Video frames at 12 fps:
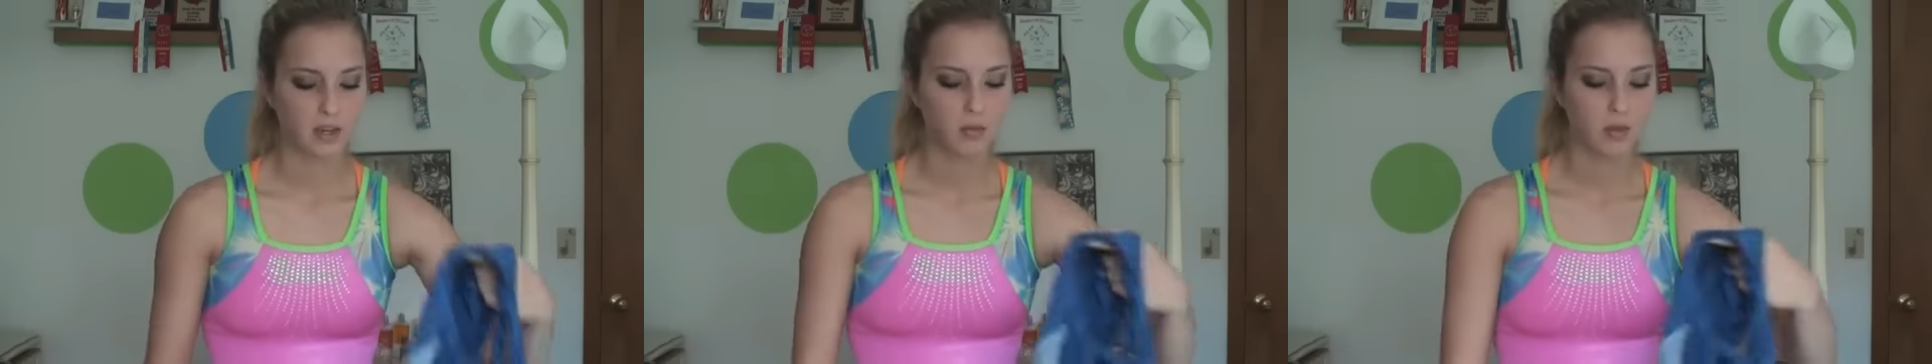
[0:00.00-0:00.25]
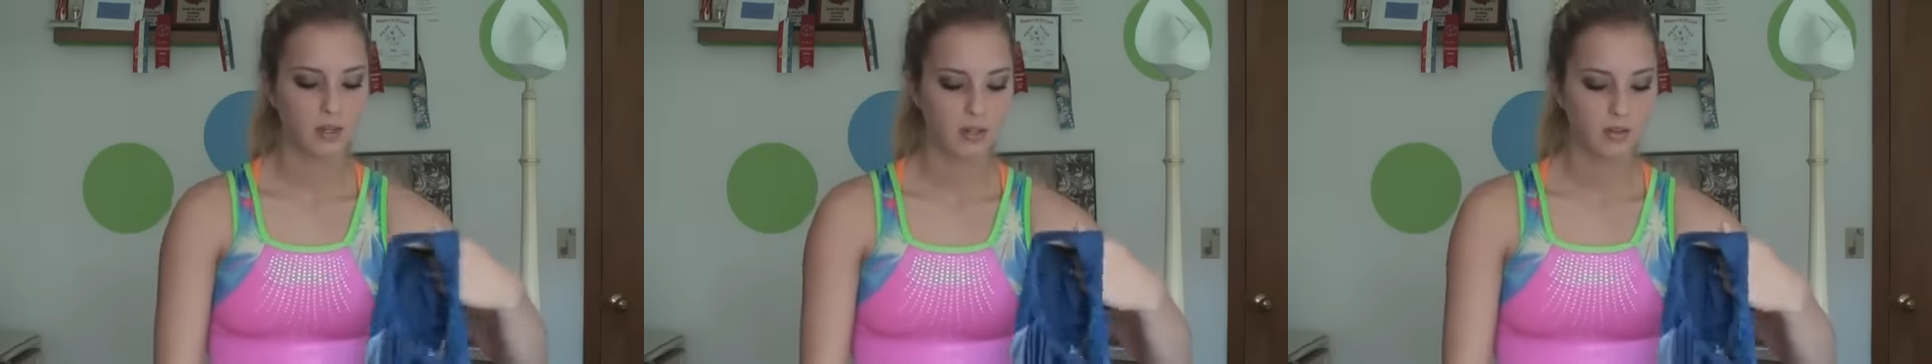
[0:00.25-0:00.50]

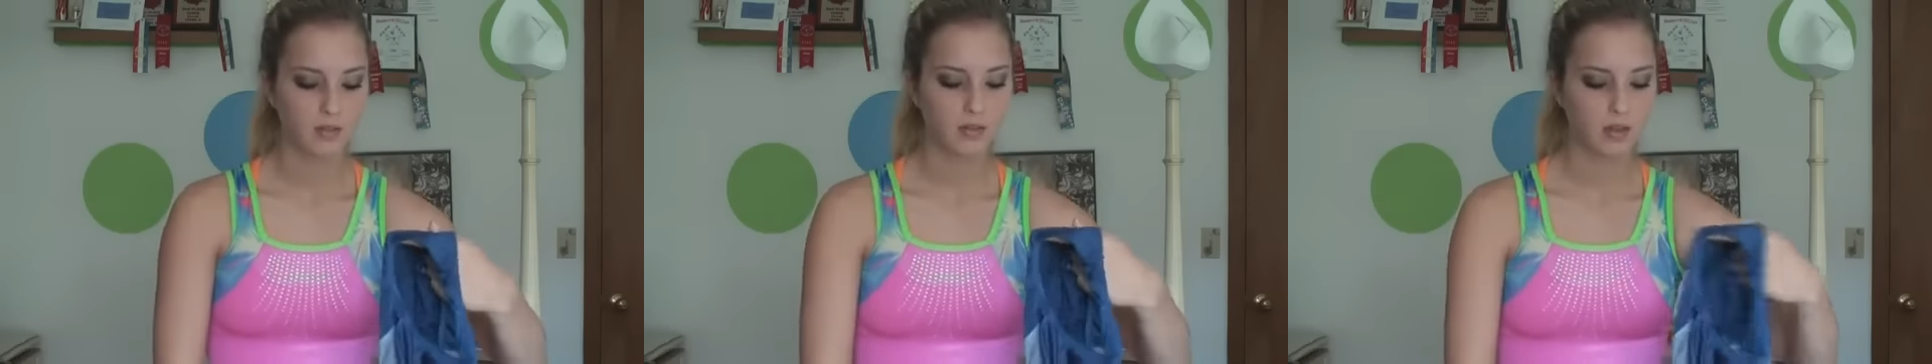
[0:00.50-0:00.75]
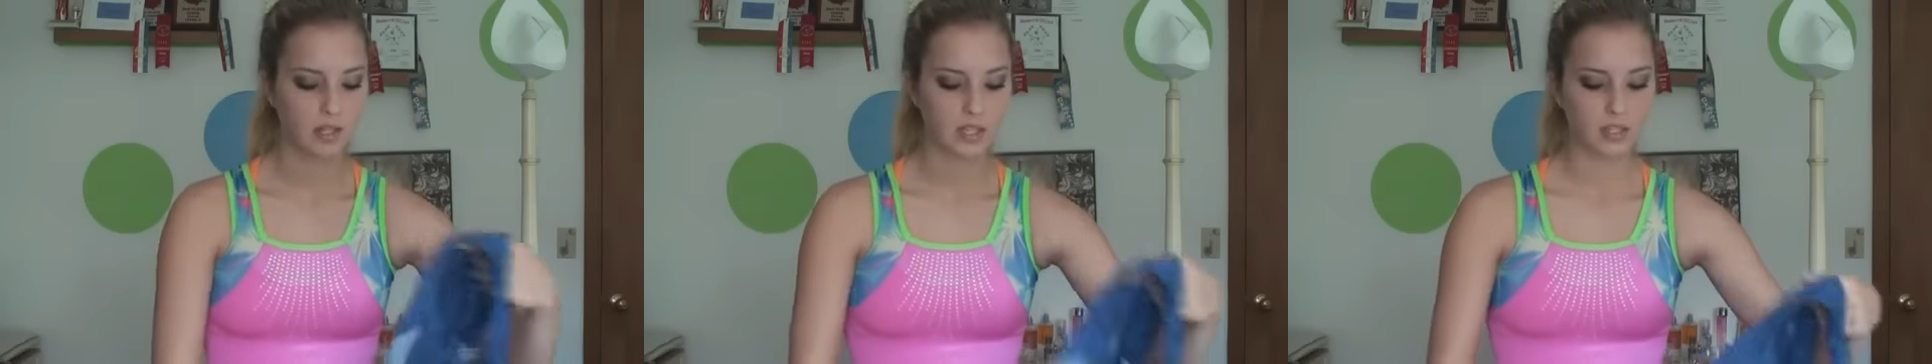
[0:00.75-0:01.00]
anyone
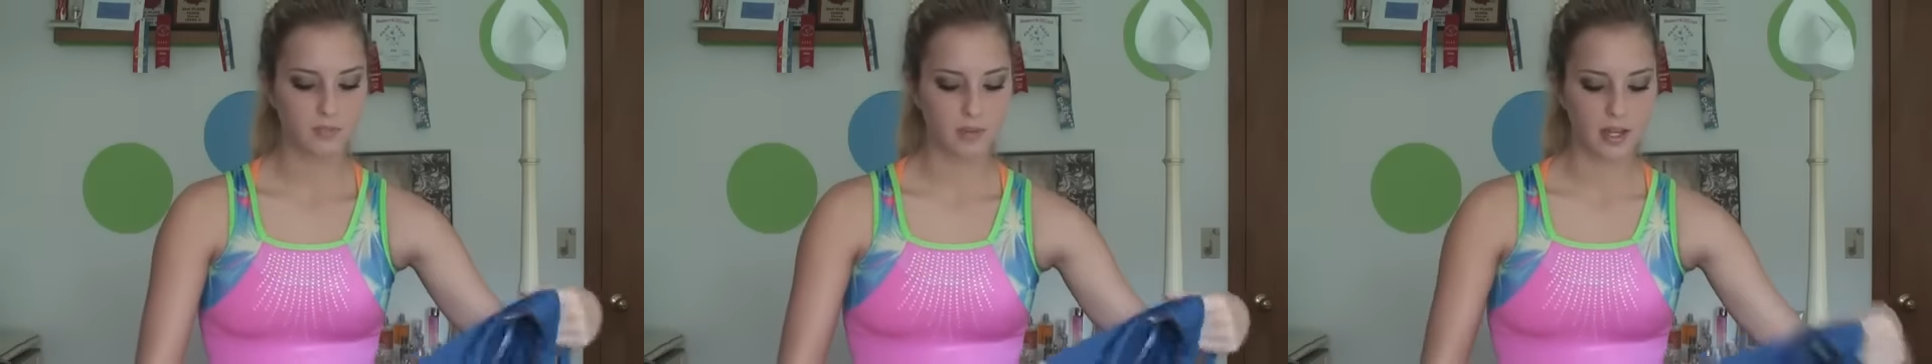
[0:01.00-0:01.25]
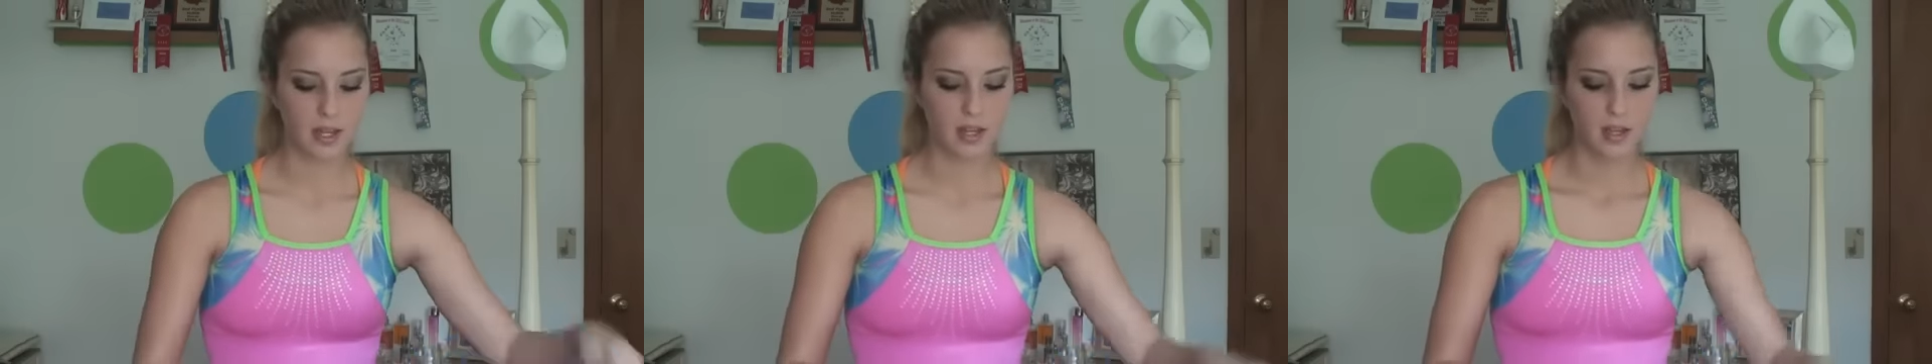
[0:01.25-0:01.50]
for this,
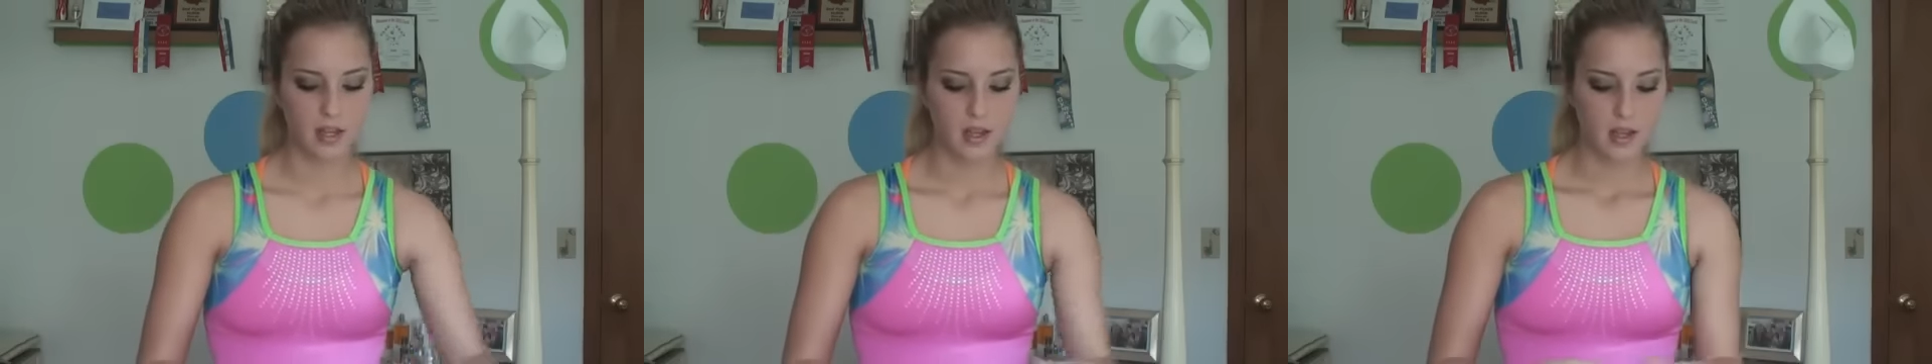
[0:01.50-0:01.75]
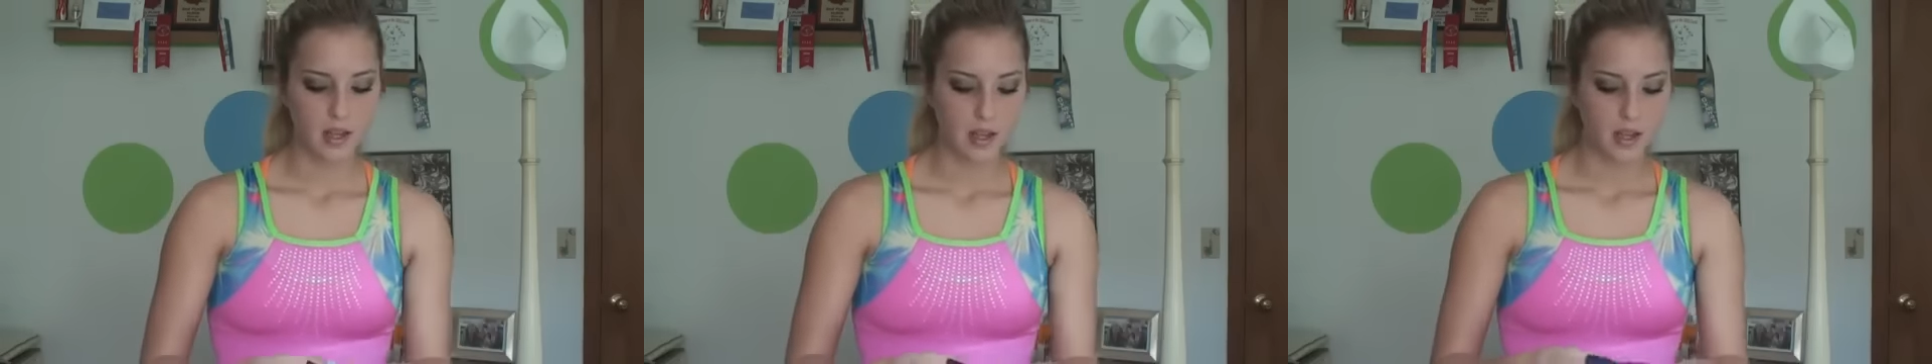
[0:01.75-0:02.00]
but
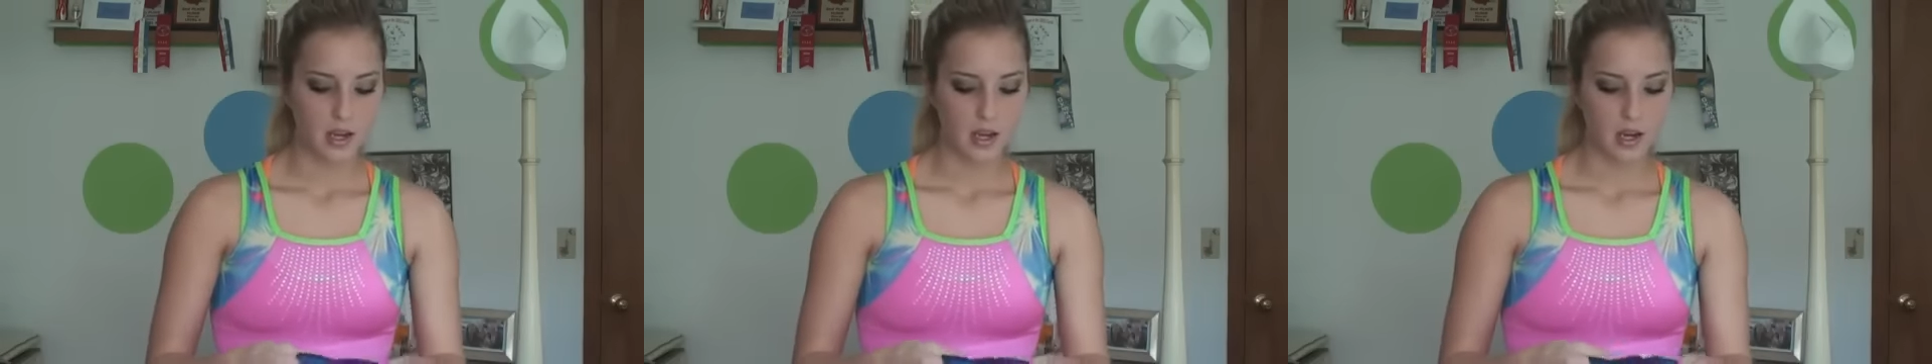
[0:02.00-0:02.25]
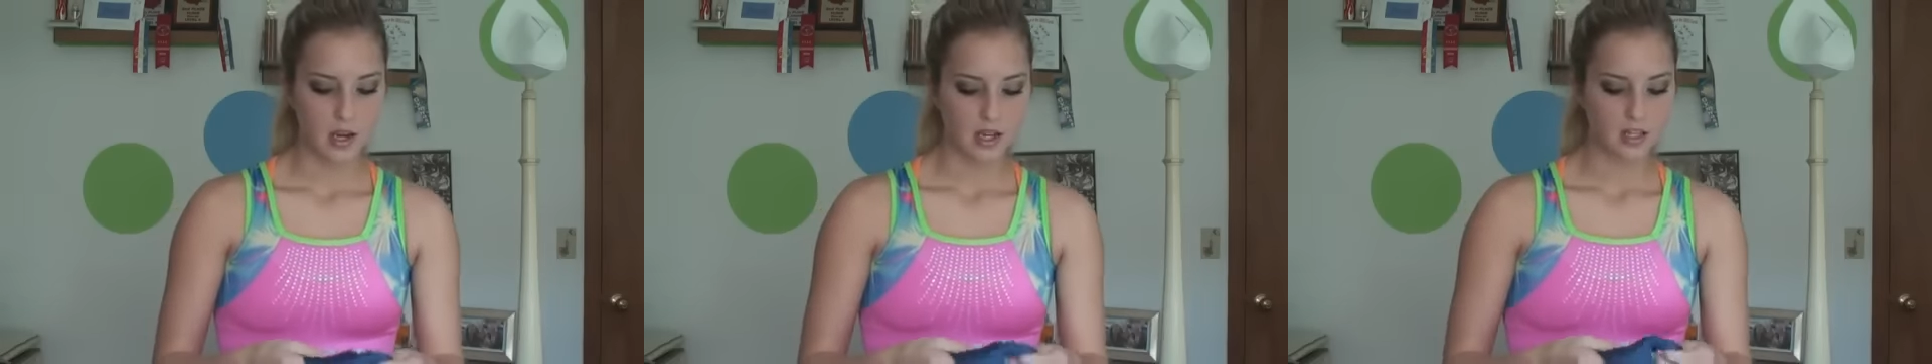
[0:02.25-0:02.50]

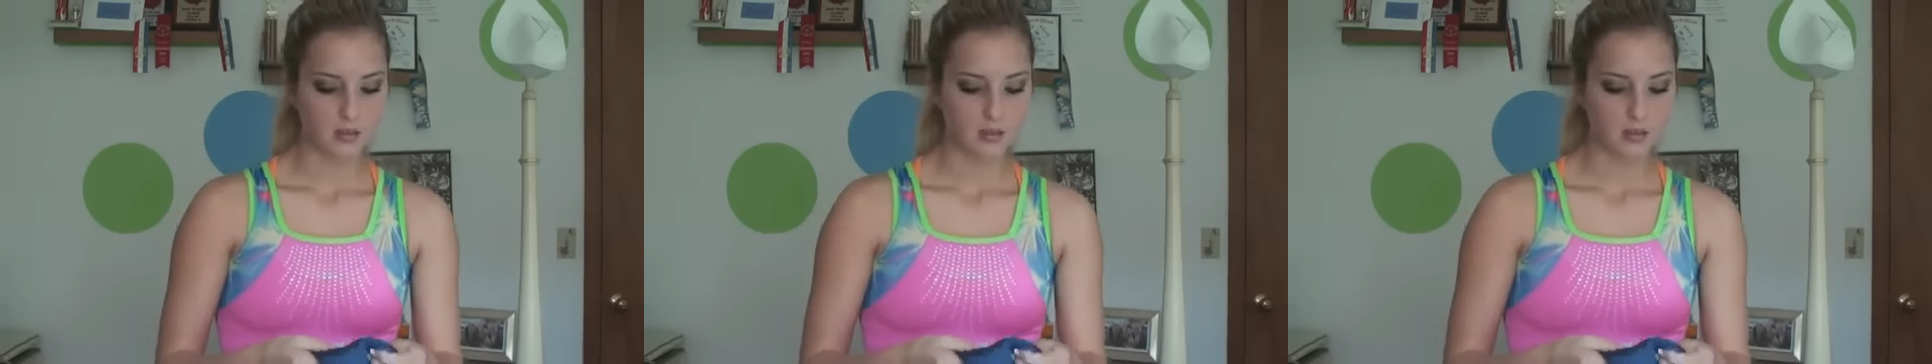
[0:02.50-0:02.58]
I